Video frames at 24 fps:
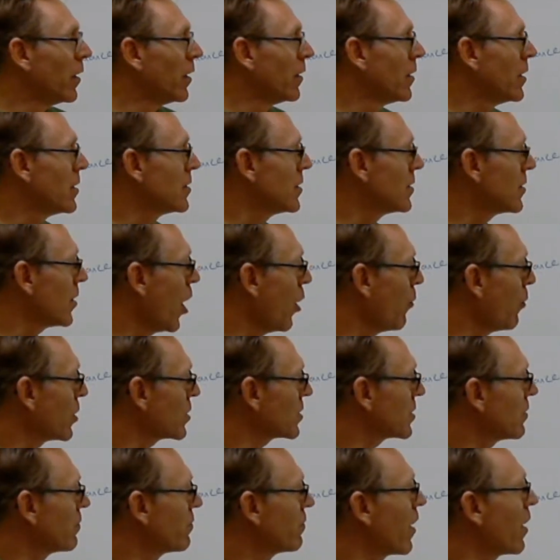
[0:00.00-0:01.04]
This is
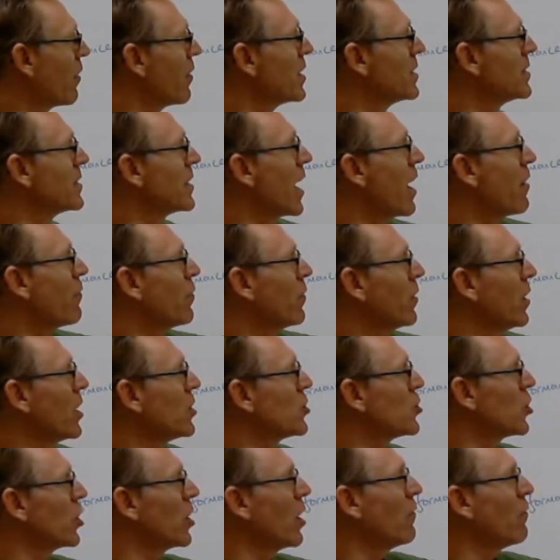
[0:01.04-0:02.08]
almost the very
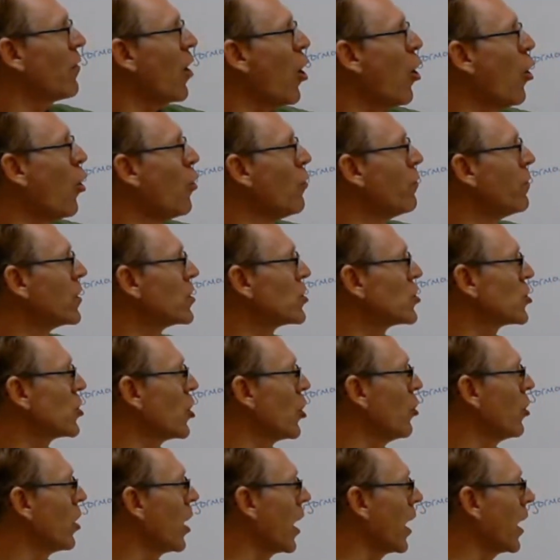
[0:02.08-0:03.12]
definition of
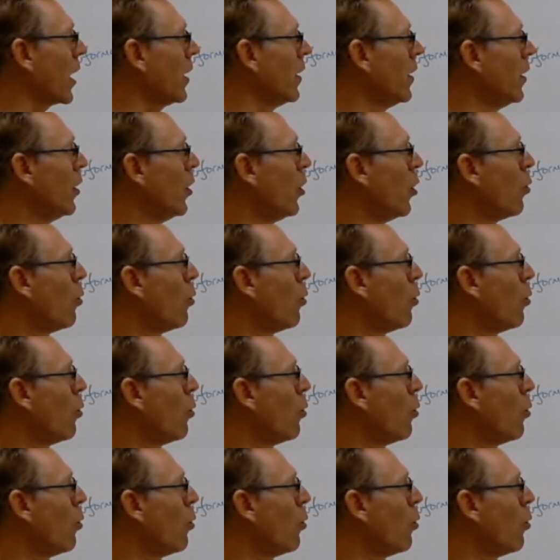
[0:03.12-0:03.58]
overshooting